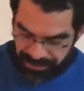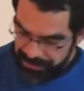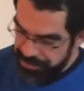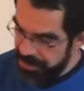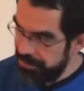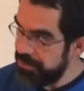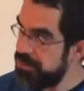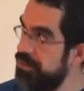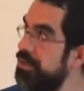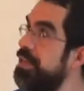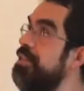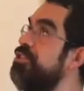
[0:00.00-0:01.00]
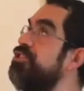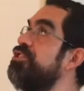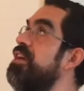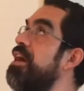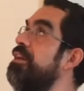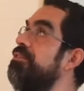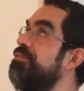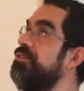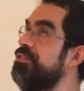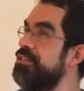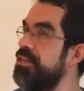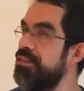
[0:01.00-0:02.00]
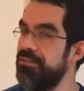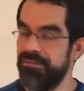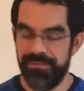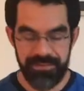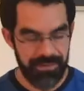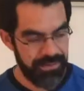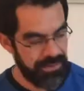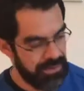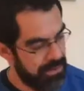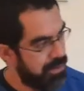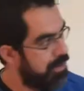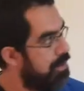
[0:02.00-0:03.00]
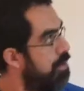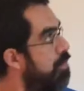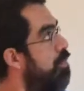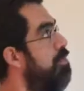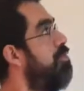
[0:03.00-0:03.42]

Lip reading: in the pelvis on each side of yourself when